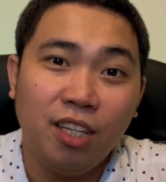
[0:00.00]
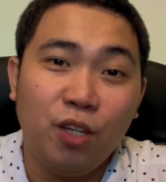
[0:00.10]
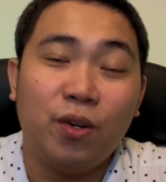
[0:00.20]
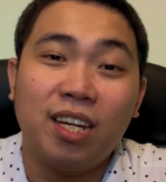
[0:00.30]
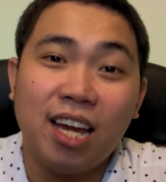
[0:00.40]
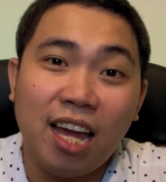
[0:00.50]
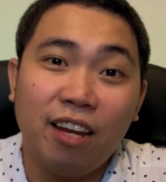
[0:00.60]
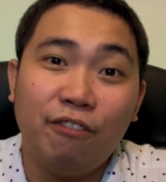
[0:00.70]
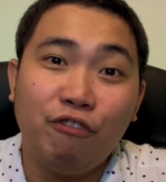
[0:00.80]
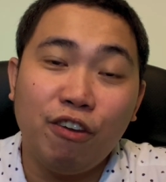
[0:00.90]
You can
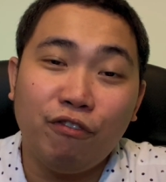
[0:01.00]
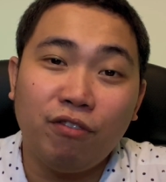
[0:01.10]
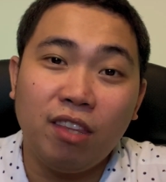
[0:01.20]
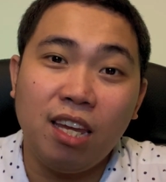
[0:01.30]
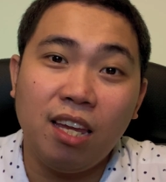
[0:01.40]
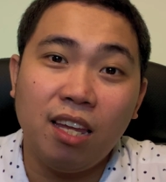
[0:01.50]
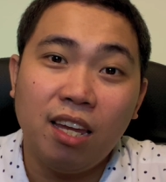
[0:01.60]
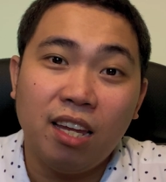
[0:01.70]
add 50